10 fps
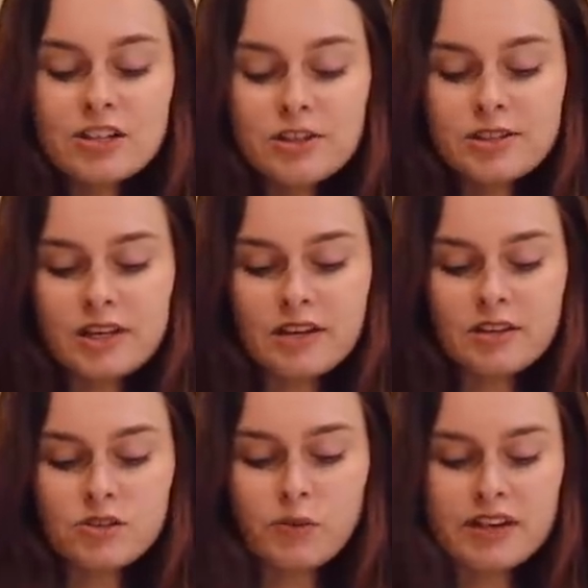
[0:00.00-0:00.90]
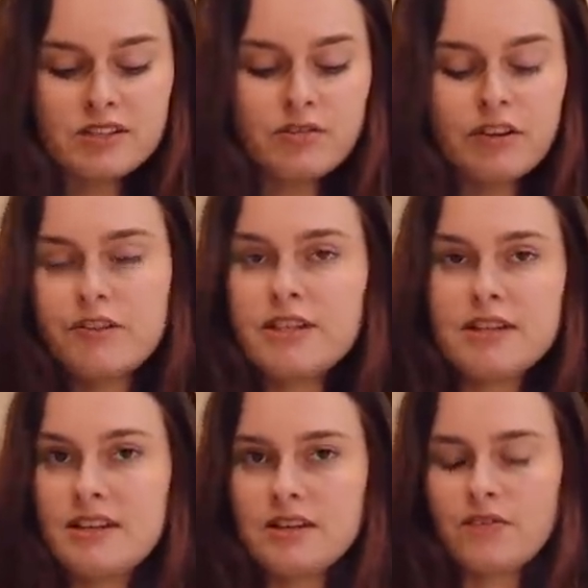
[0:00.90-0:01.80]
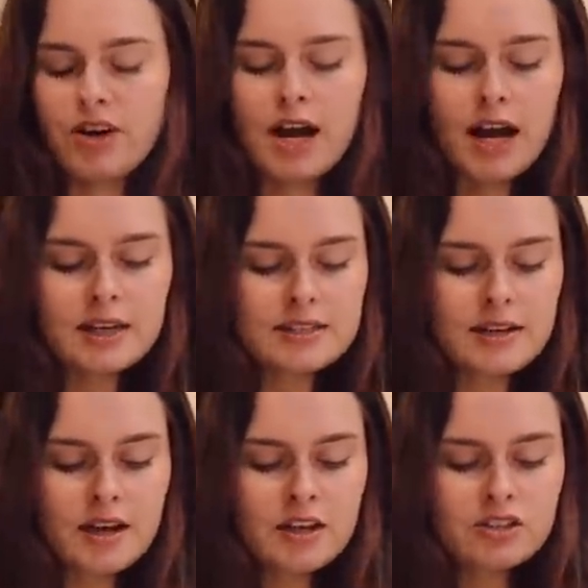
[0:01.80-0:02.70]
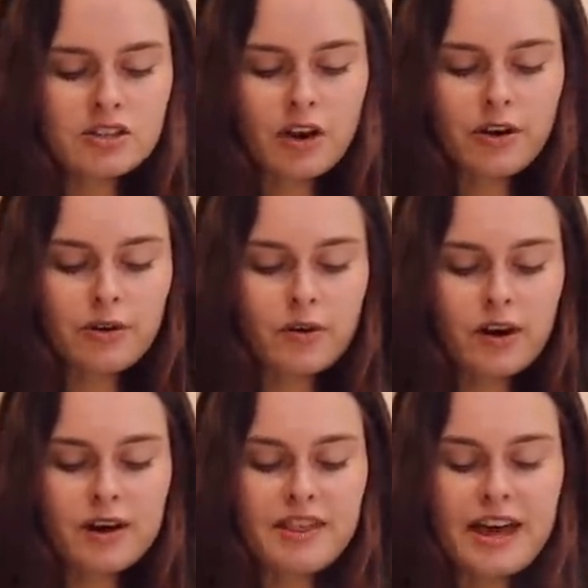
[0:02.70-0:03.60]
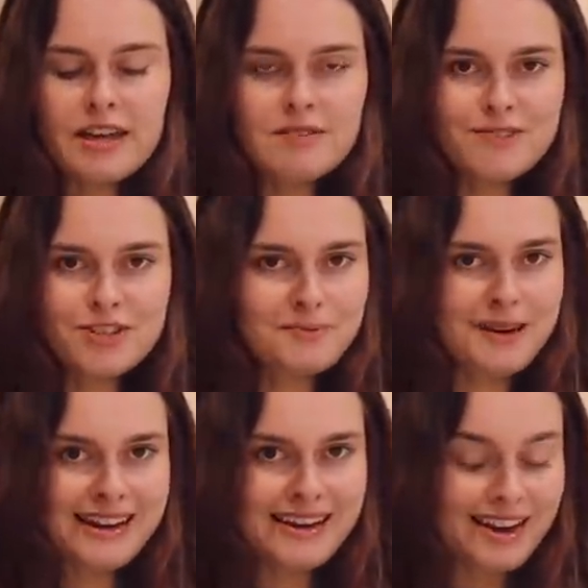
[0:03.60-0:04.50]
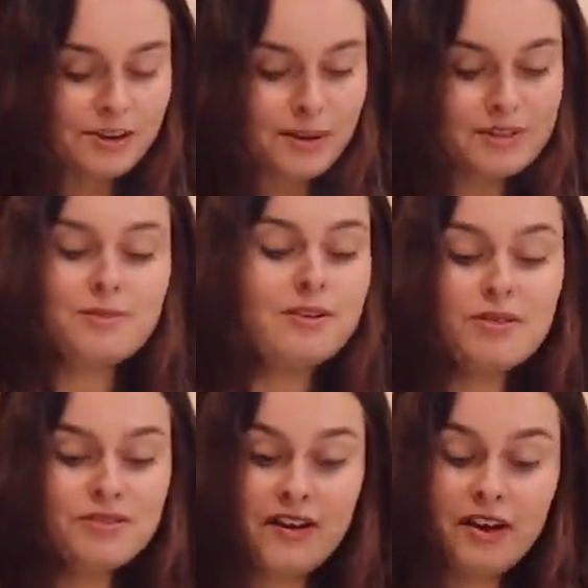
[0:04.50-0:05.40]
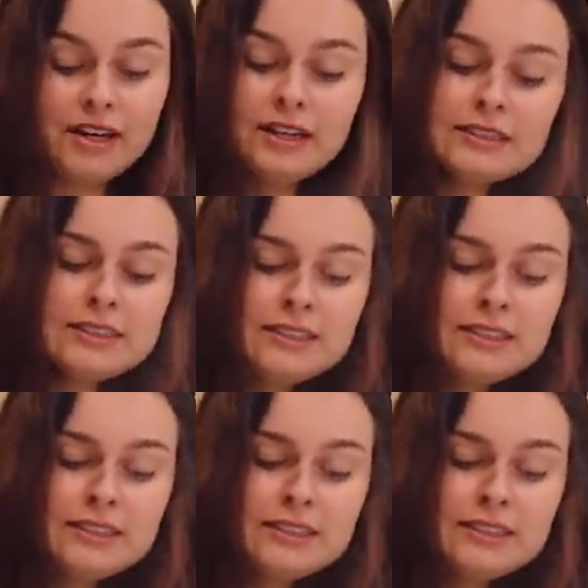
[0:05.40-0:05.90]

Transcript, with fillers: gluten twice in a row recently and didn't react. So I then just went in and had a croissant and I was fine.